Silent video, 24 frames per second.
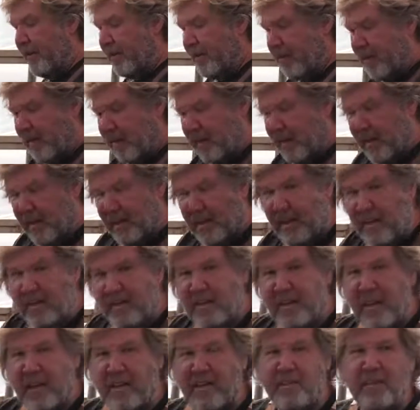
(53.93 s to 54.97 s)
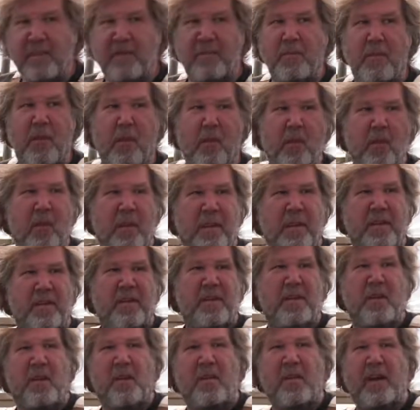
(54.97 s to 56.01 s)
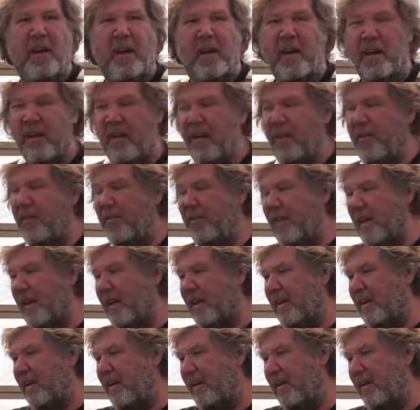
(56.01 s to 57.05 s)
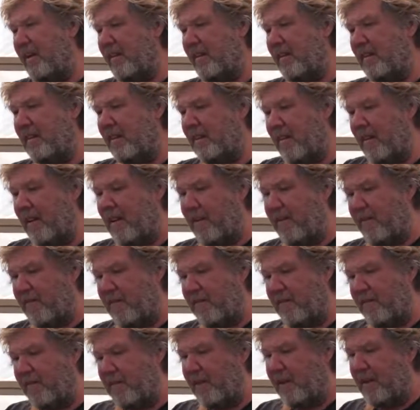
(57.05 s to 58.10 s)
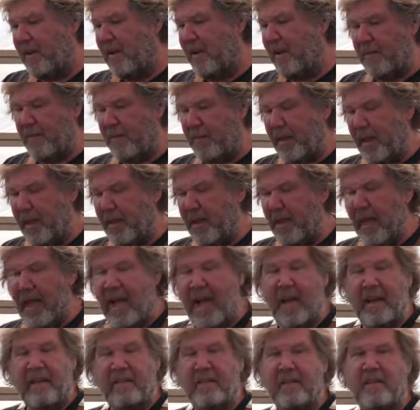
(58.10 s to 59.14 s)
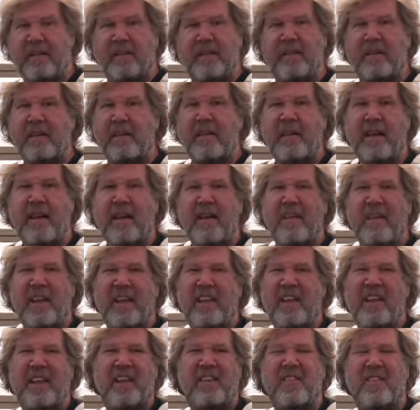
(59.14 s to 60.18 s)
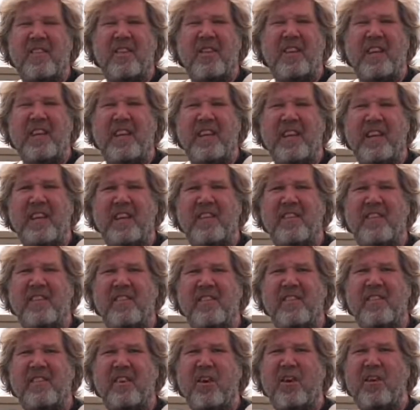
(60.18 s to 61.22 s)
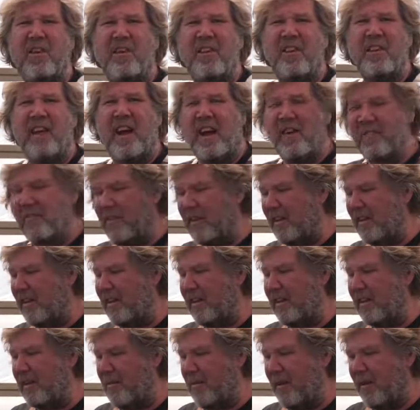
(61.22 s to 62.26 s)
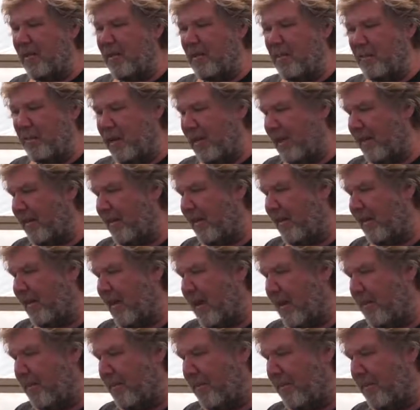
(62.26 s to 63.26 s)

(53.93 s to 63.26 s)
are injection molded. So they're thick, stiff, and they can last 30 years, so you're not really going to be replacing them.